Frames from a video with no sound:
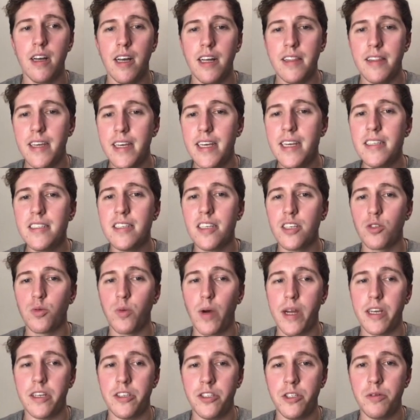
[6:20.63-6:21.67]
The easiest
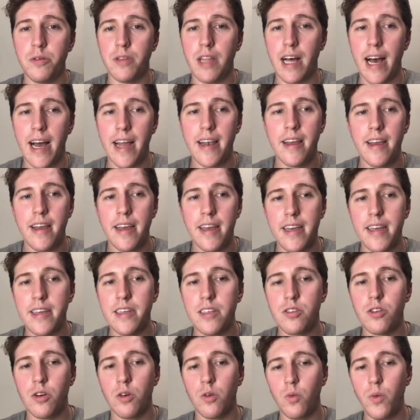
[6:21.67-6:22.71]
way to do that
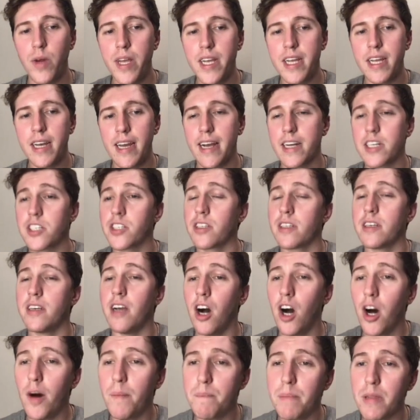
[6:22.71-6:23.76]
is we can actually
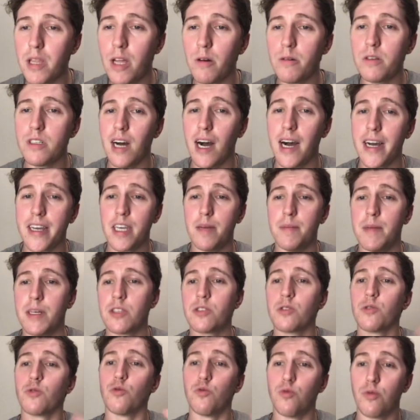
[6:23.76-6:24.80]
upload
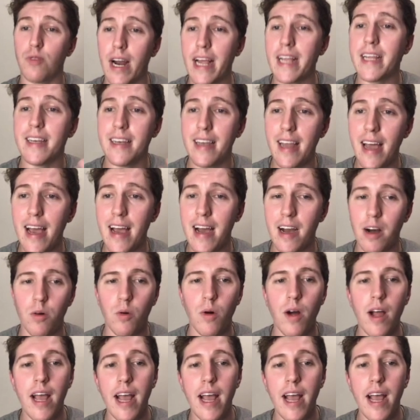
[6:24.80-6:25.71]
documents right now.